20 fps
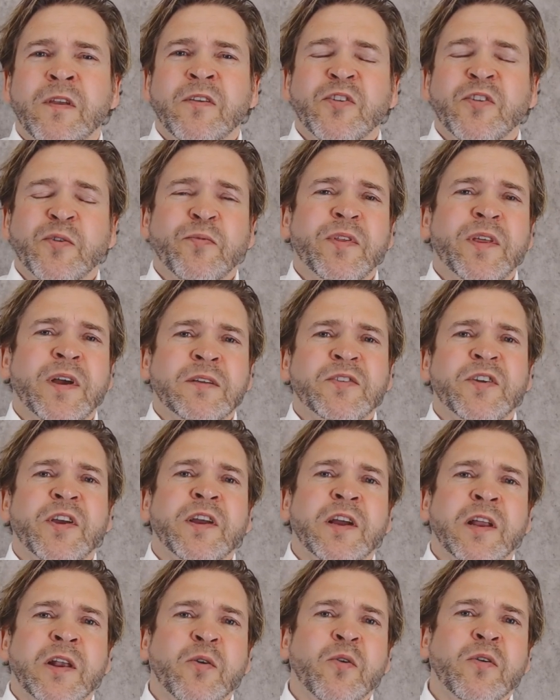So if we then
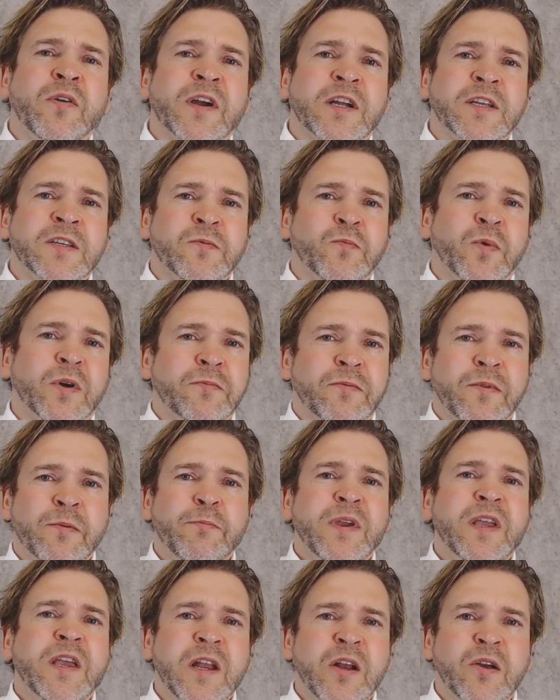take a look at what the
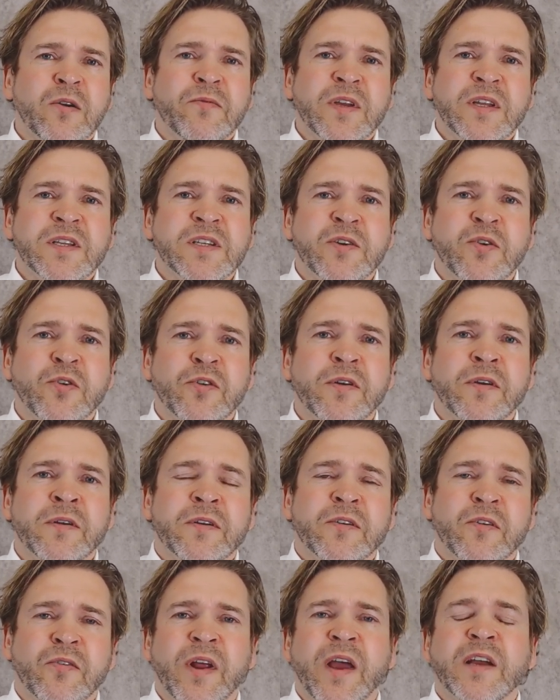meaning of this could
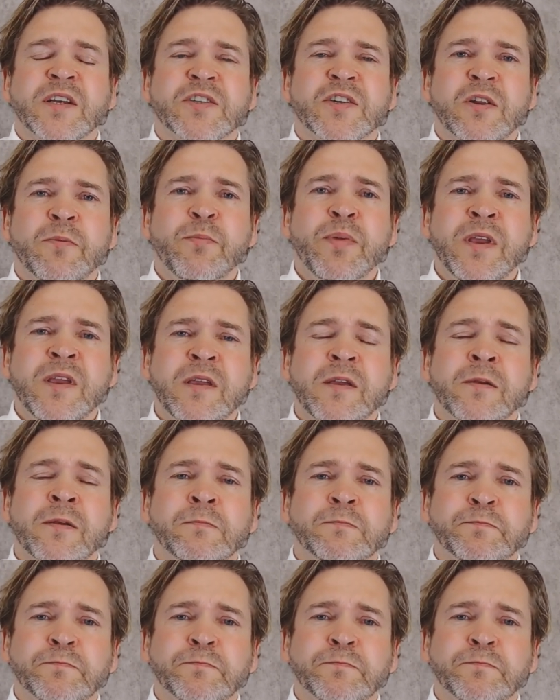actually be.